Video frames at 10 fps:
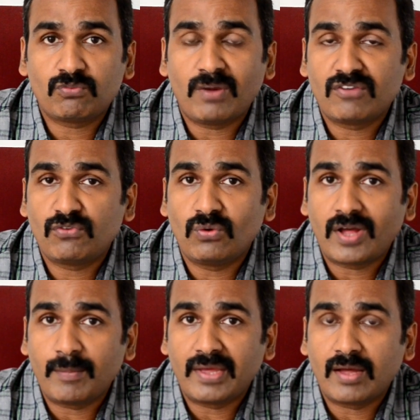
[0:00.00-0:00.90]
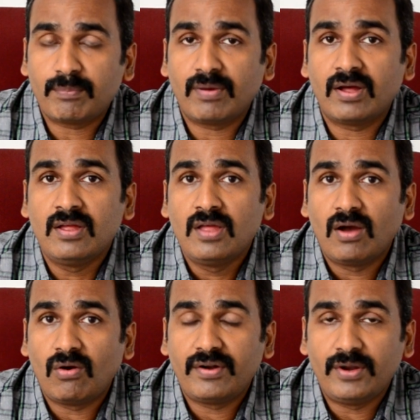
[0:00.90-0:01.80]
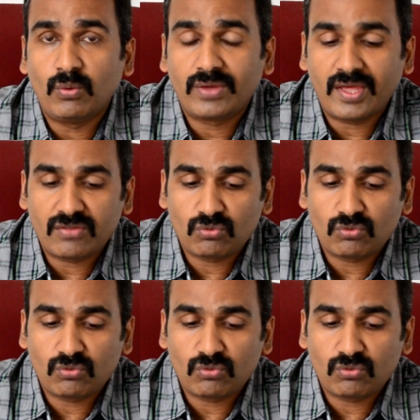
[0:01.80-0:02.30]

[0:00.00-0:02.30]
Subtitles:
smartphone coming up on Nokia.